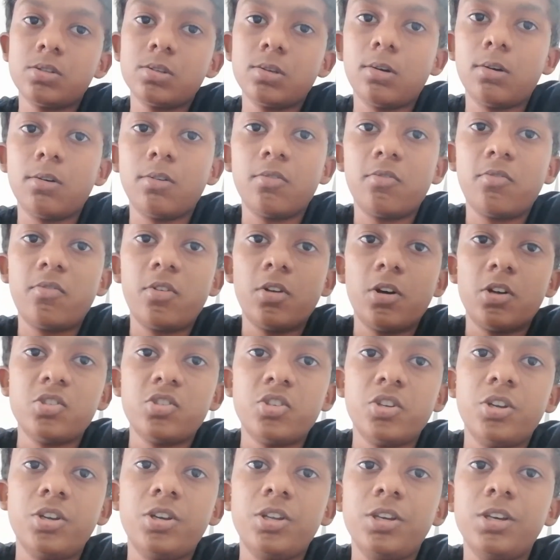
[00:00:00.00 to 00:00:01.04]
of
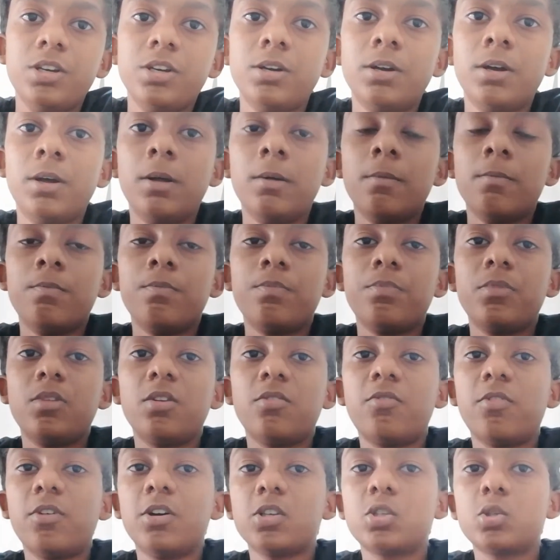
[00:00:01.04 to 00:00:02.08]
turgidity. The
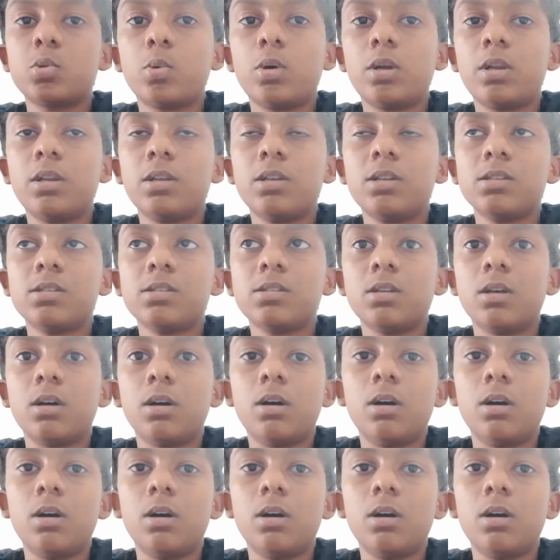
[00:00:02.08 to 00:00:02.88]
first one is